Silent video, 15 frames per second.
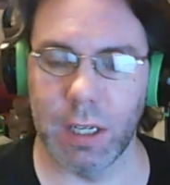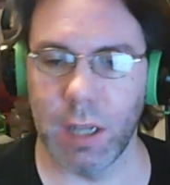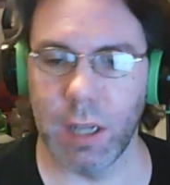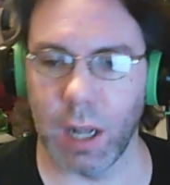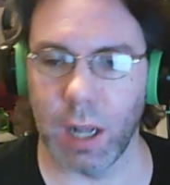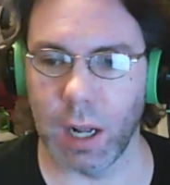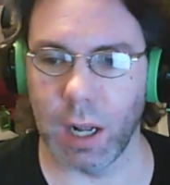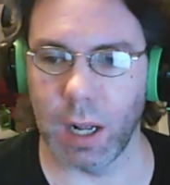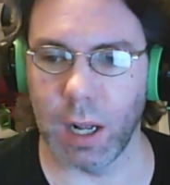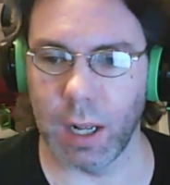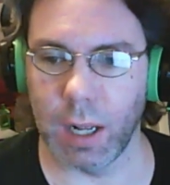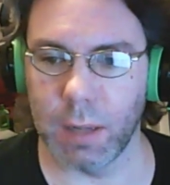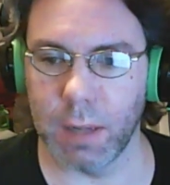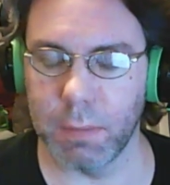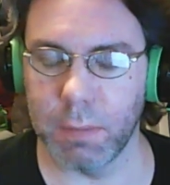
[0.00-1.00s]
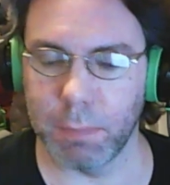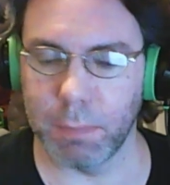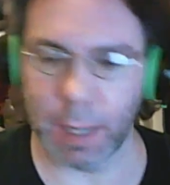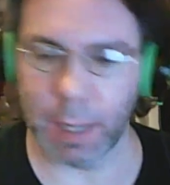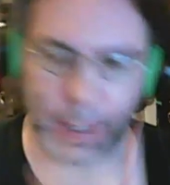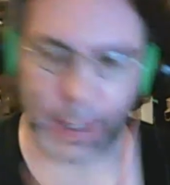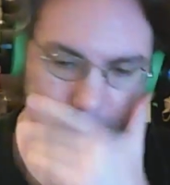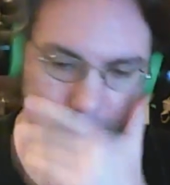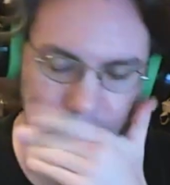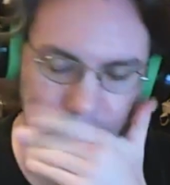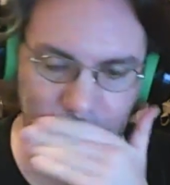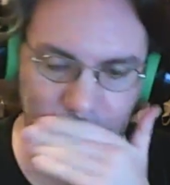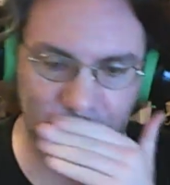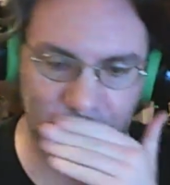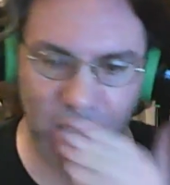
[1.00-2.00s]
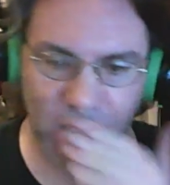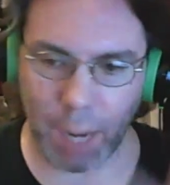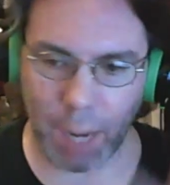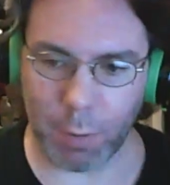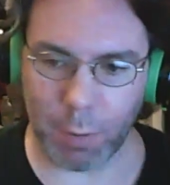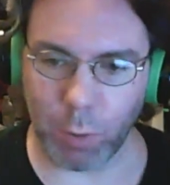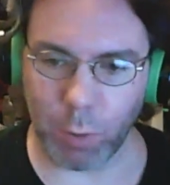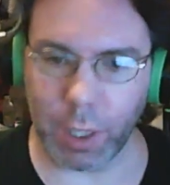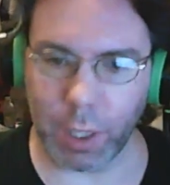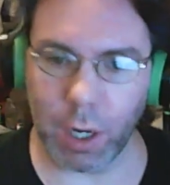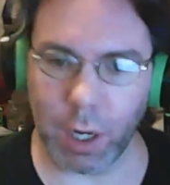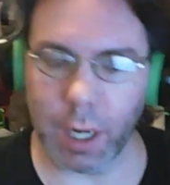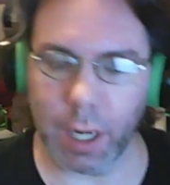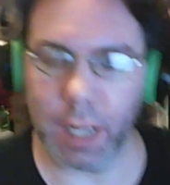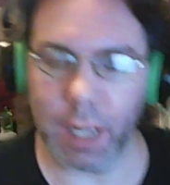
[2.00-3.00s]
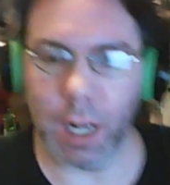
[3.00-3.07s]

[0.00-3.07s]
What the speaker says: but I've been working on it.